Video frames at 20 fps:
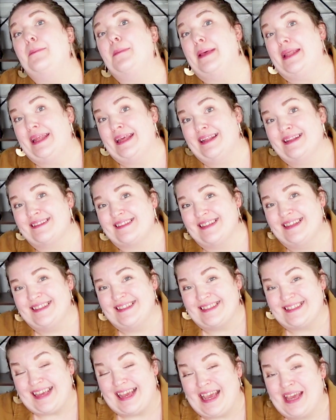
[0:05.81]
minute
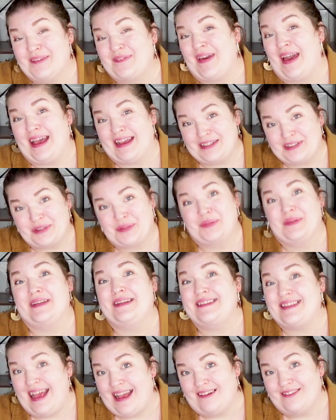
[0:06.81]
since I have actually
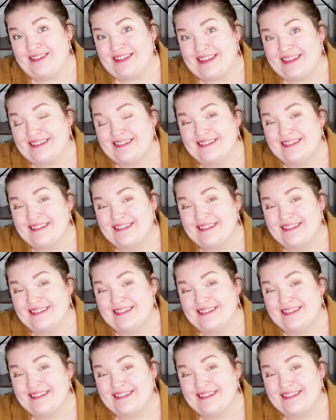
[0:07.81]
tackled it.